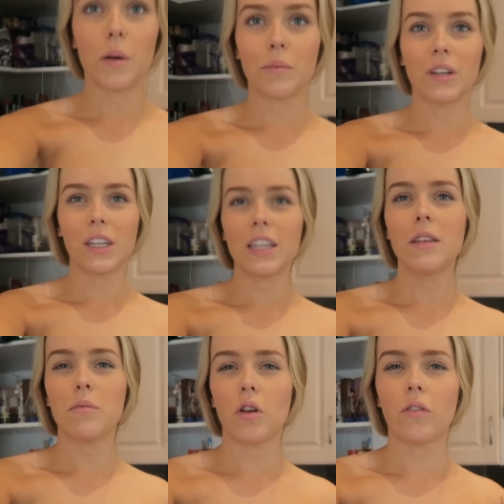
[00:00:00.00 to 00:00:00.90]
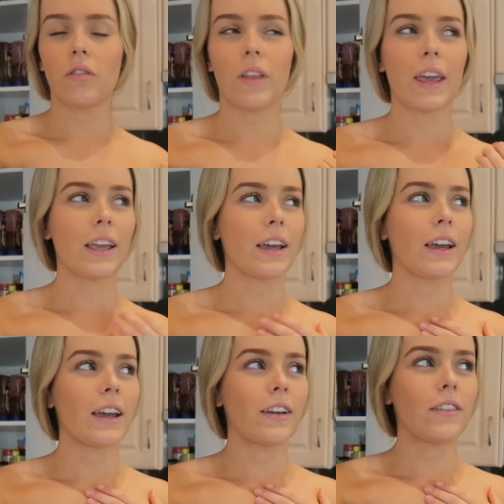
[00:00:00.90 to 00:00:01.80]
I'm really in the mood with, like,
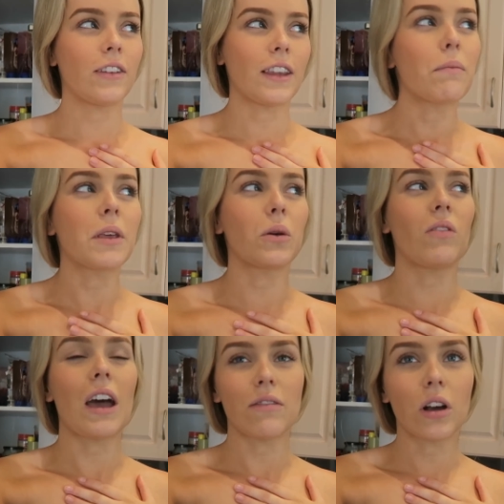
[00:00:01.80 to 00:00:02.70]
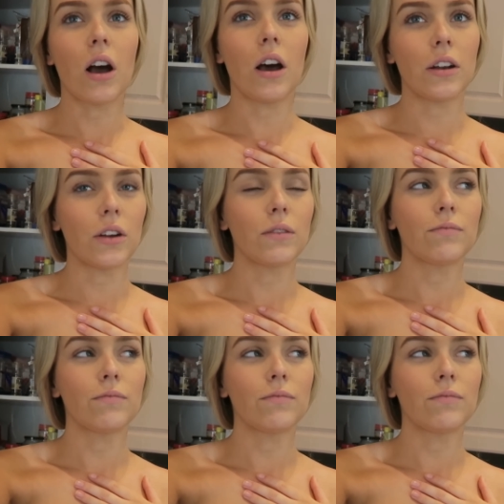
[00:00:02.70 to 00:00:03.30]
for something with avocado.